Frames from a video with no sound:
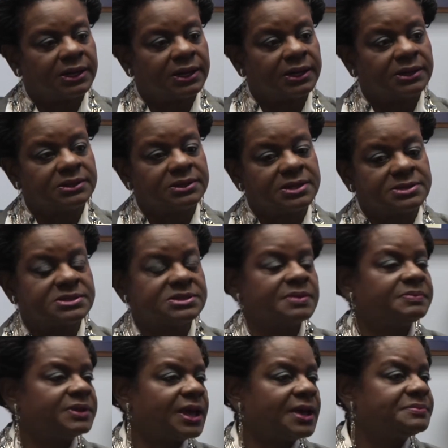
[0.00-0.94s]
and
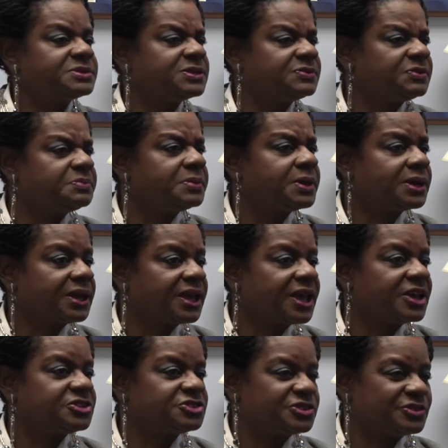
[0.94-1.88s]
sometimes even
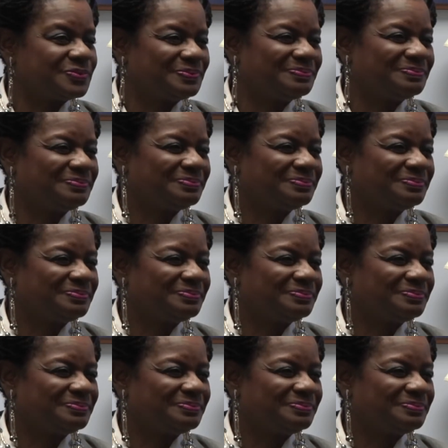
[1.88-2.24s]
medication.